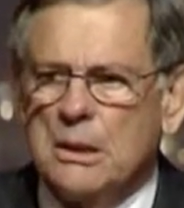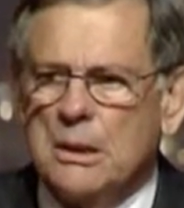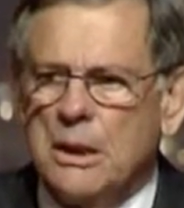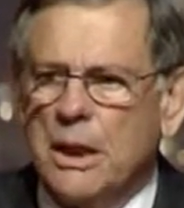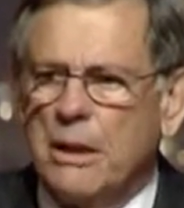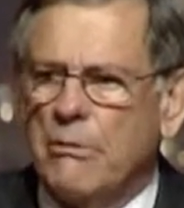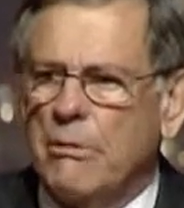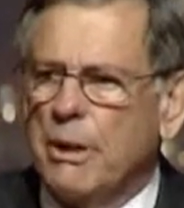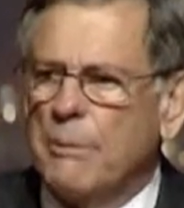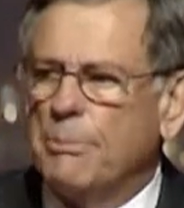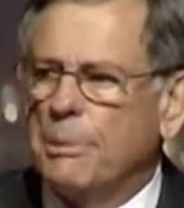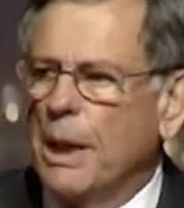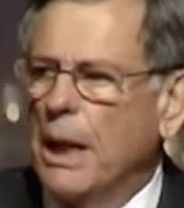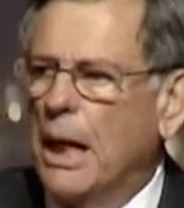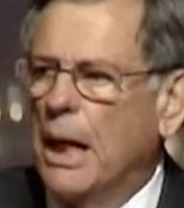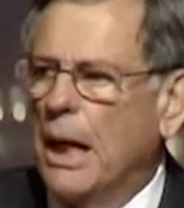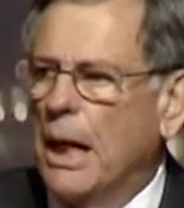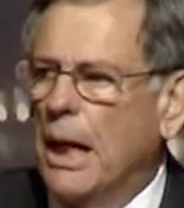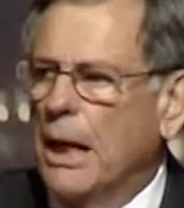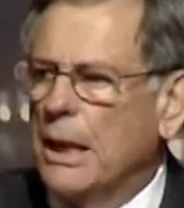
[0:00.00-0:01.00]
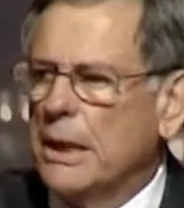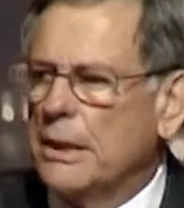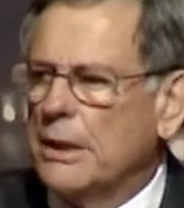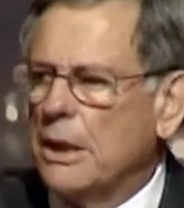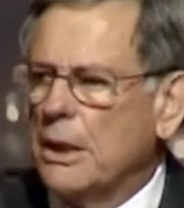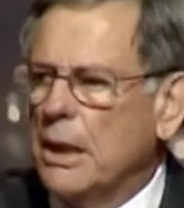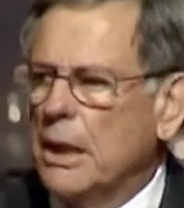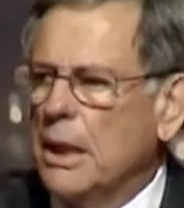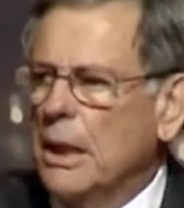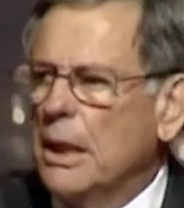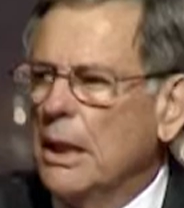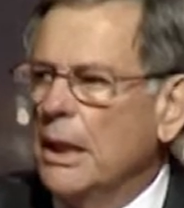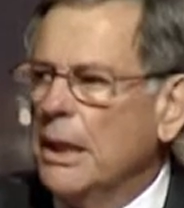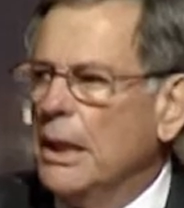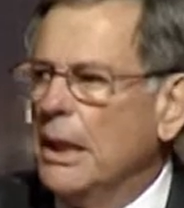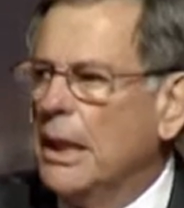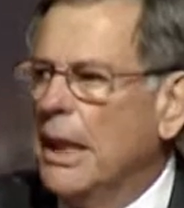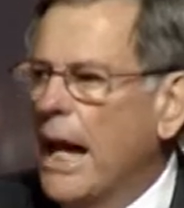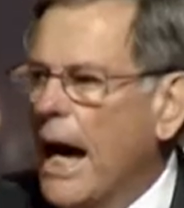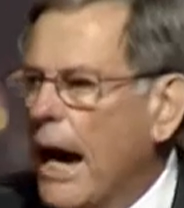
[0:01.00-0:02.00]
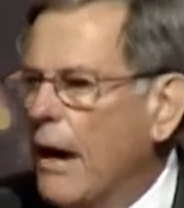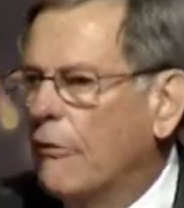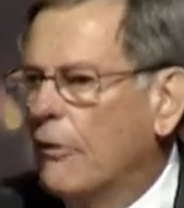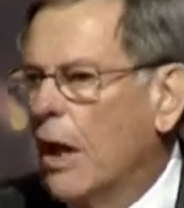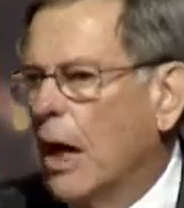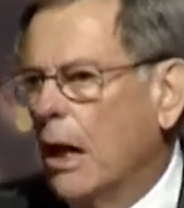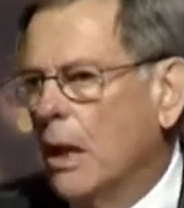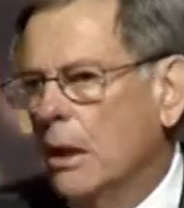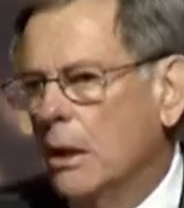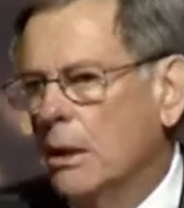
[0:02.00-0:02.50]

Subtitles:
he replied, "Never."